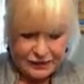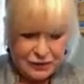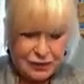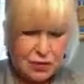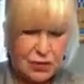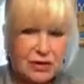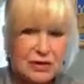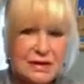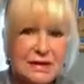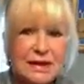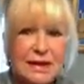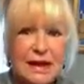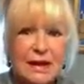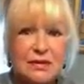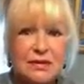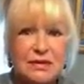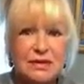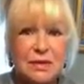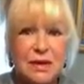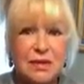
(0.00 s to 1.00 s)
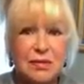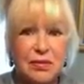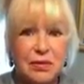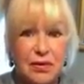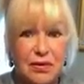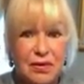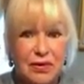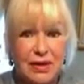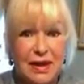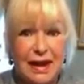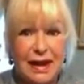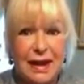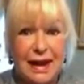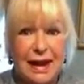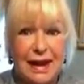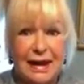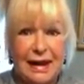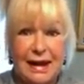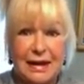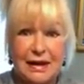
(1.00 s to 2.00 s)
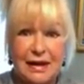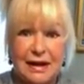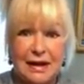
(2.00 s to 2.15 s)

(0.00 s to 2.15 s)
And of course, it was my birthday and I